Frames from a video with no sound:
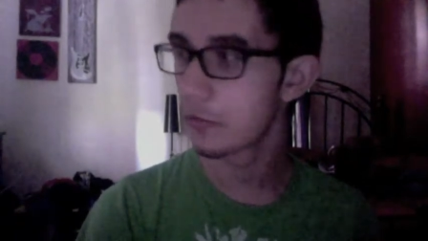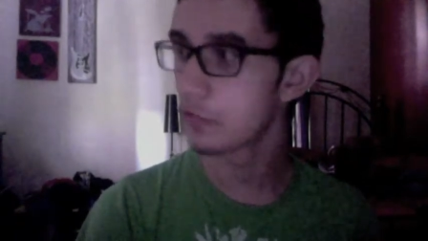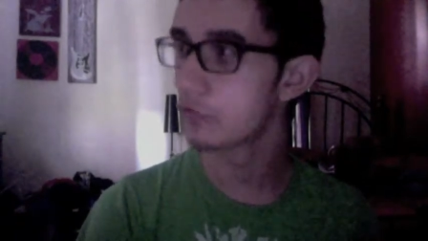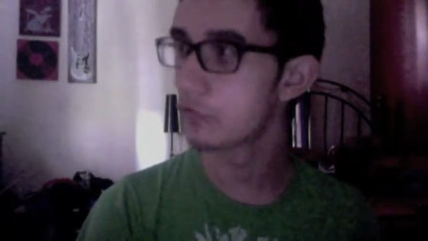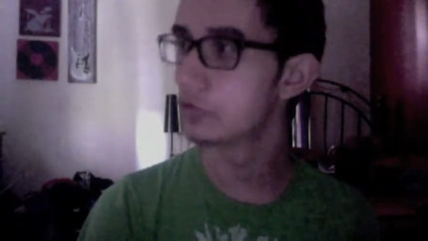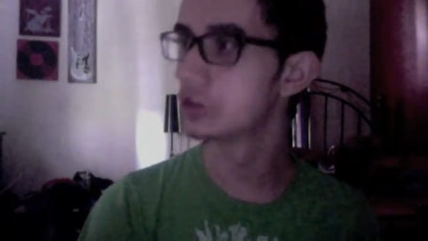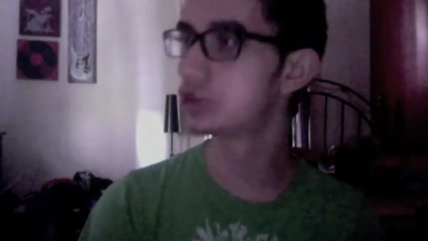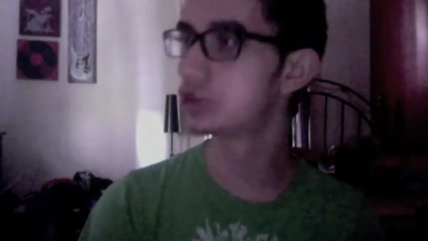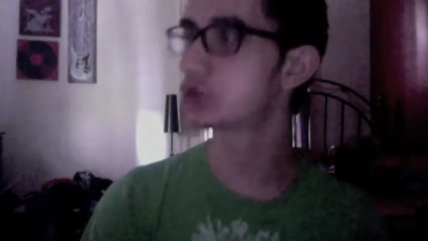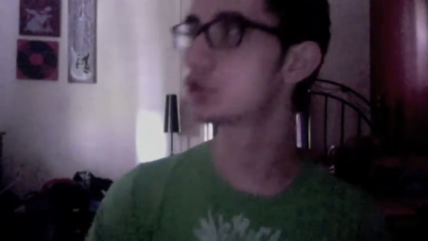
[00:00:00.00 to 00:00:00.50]

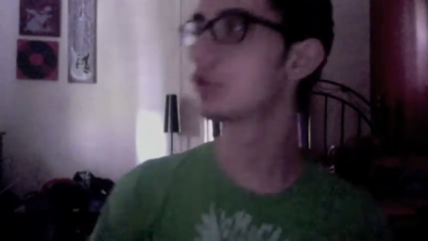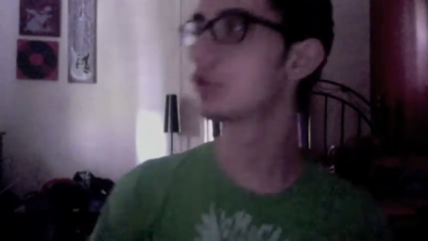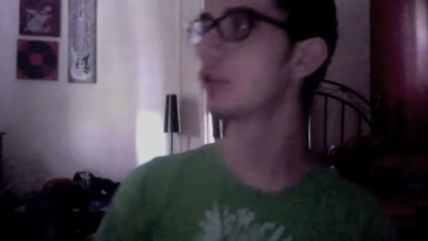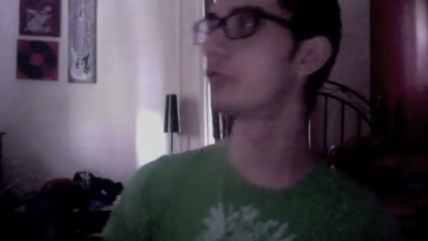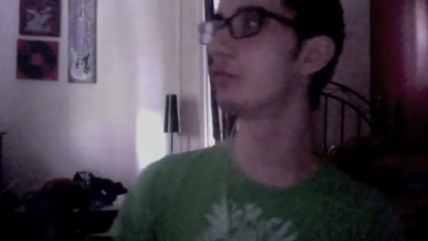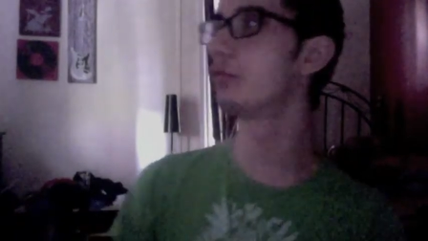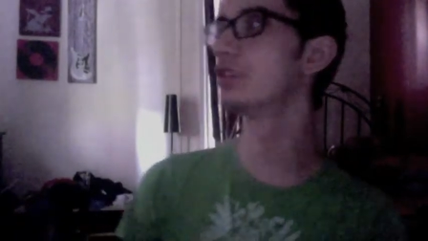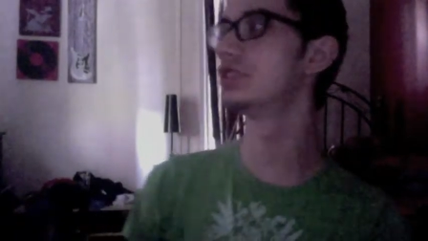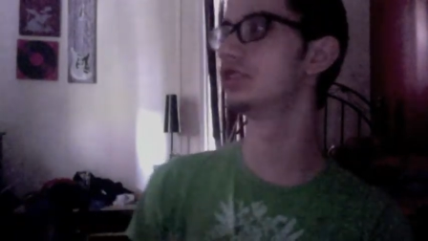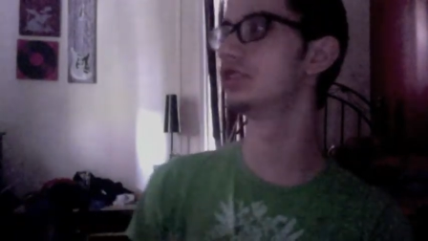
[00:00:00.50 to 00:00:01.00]
when Sora
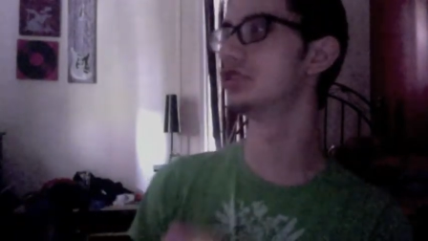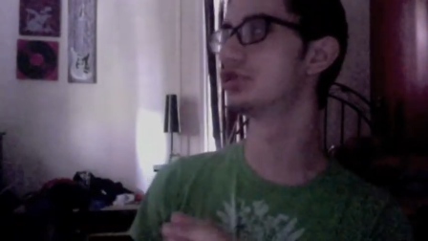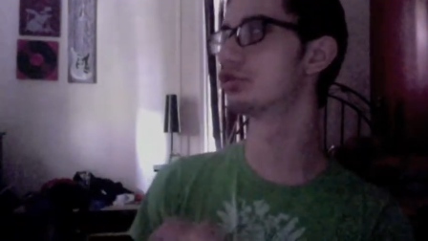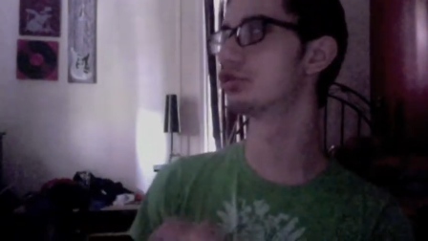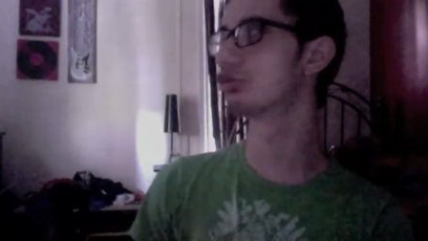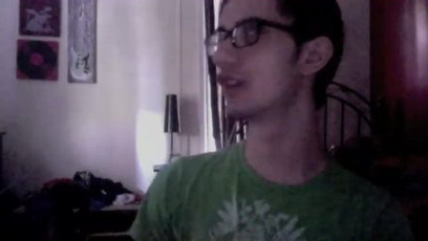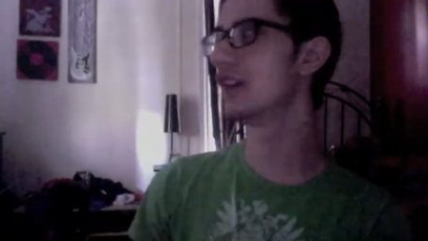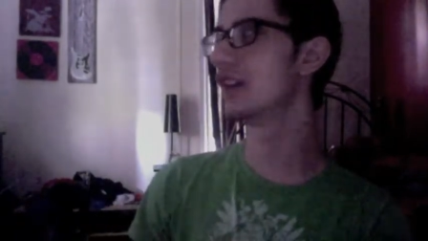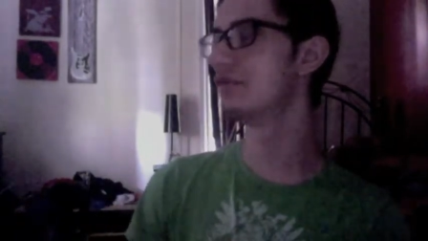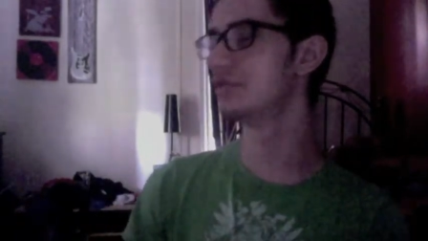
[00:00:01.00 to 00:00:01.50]
went to
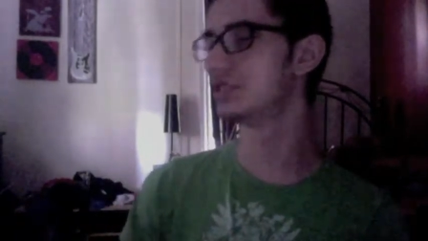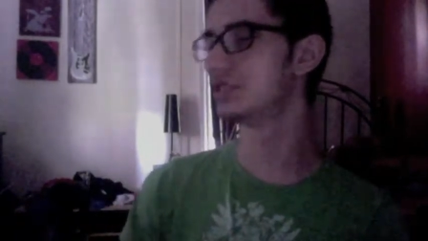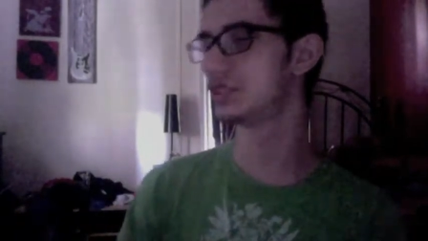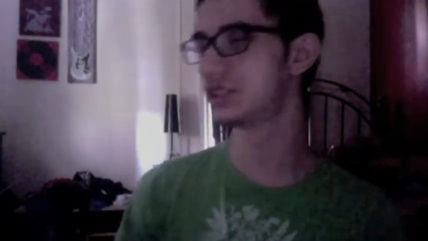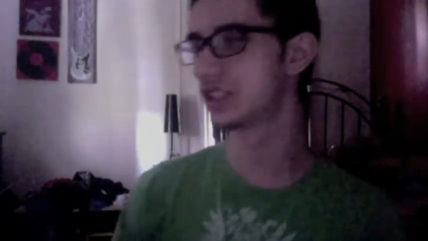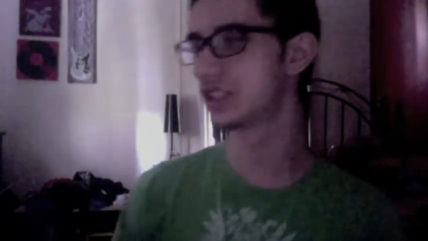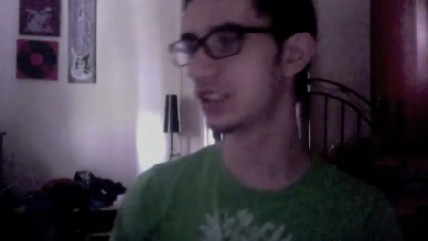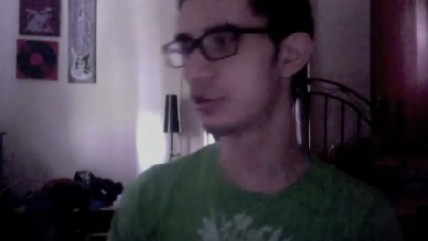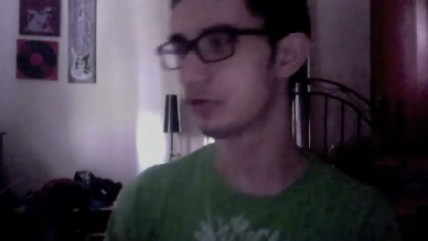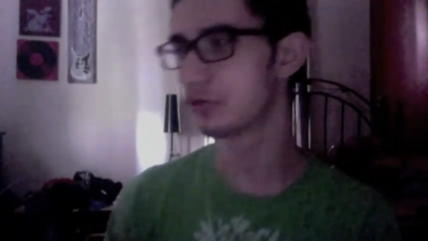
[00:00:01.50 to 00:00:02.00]
Traverse
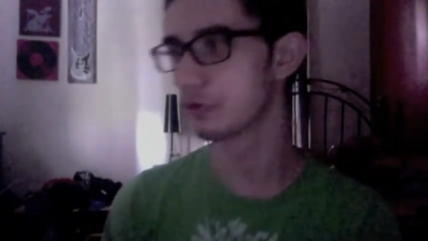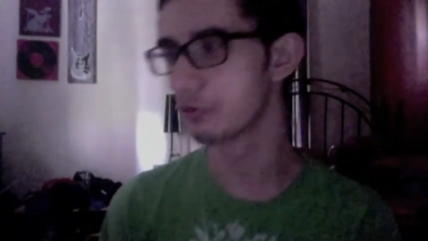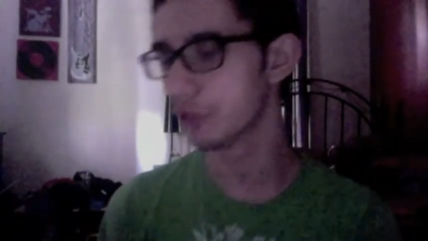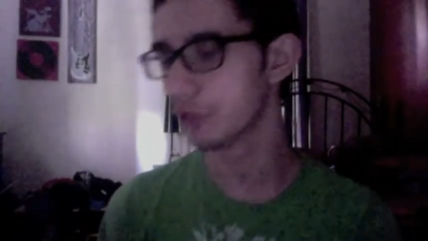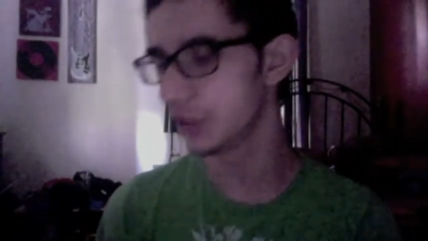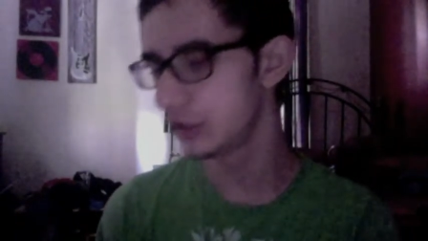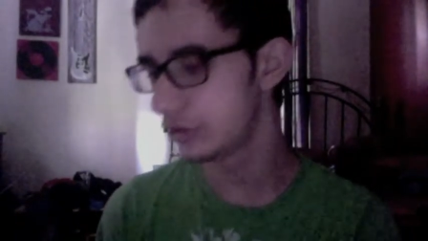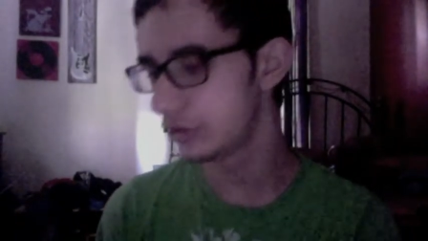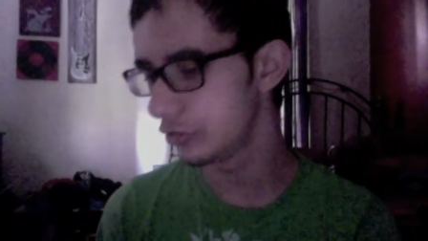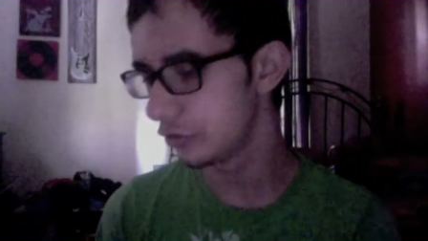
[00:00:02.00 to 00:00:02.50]
Town,
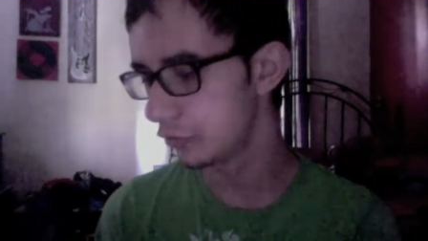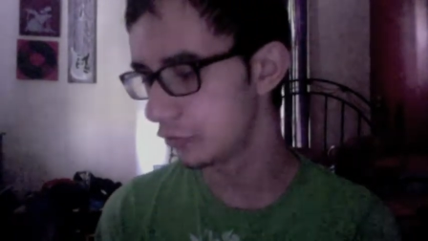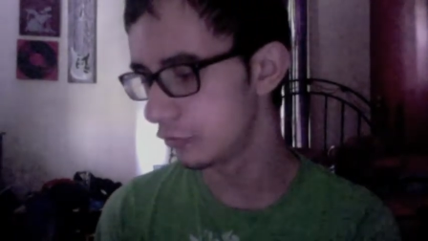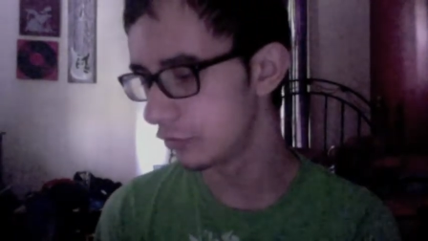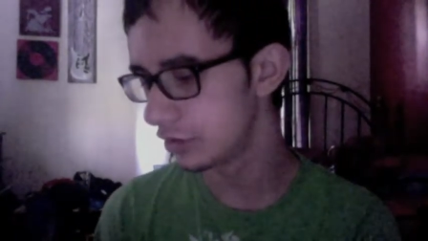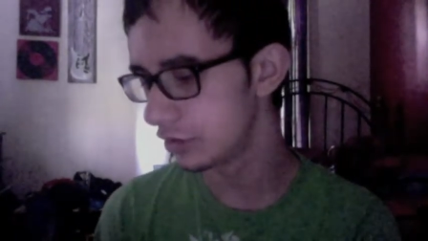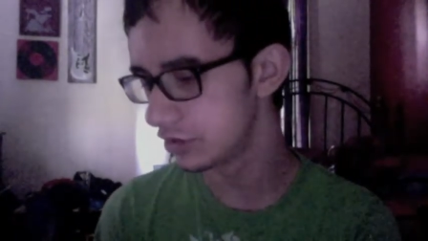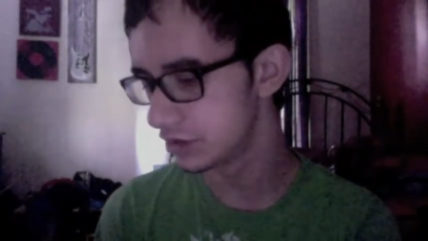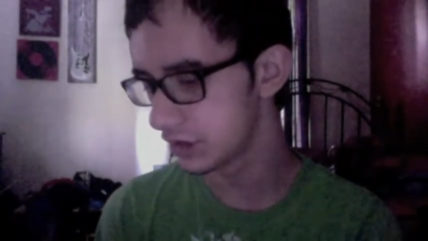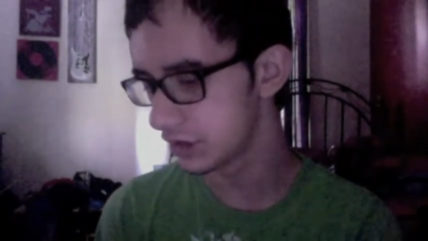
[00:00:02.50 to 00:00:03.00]
Riku
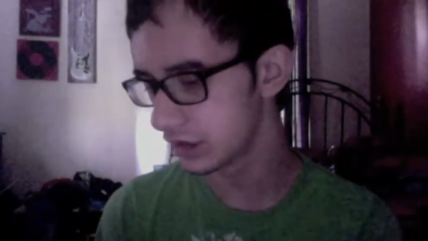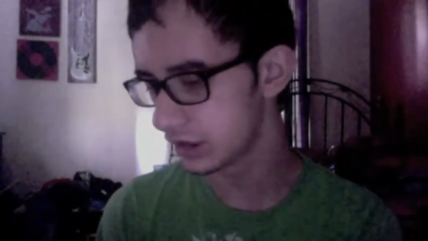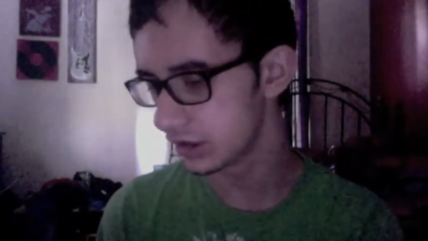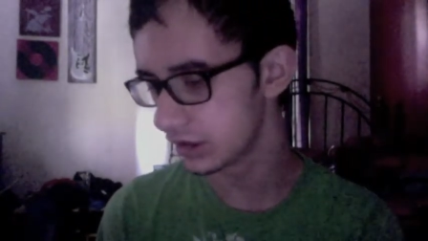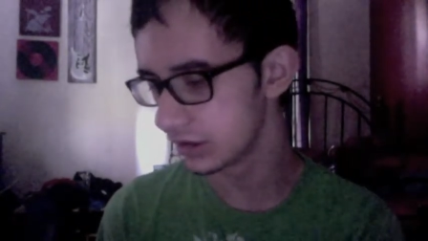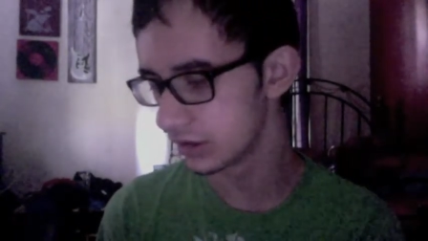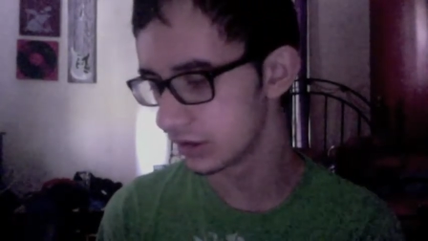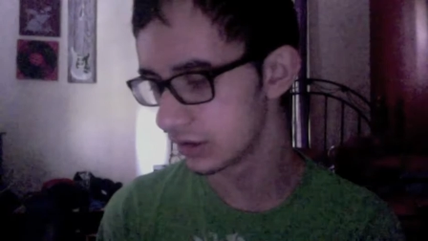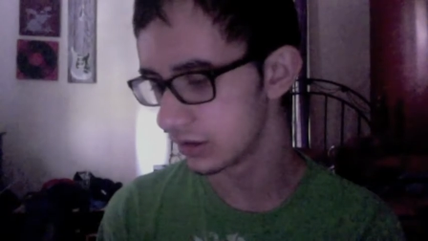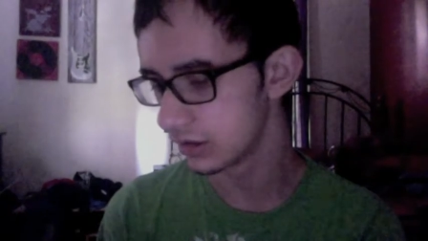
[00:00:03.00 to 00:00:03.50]
was
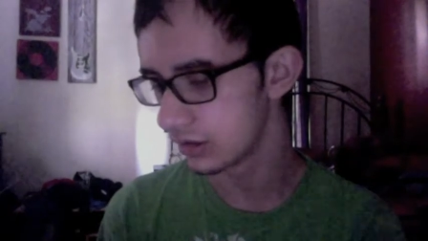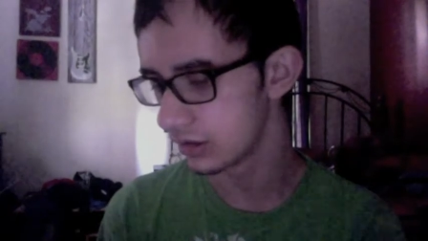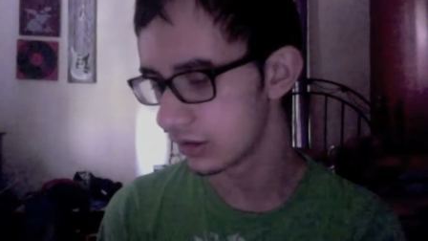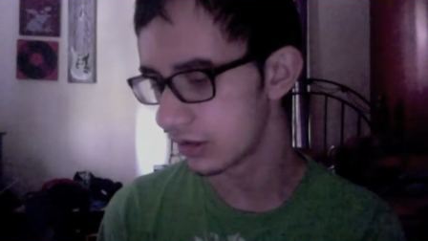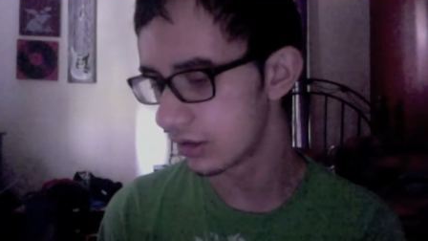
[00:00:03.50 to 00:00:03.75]
in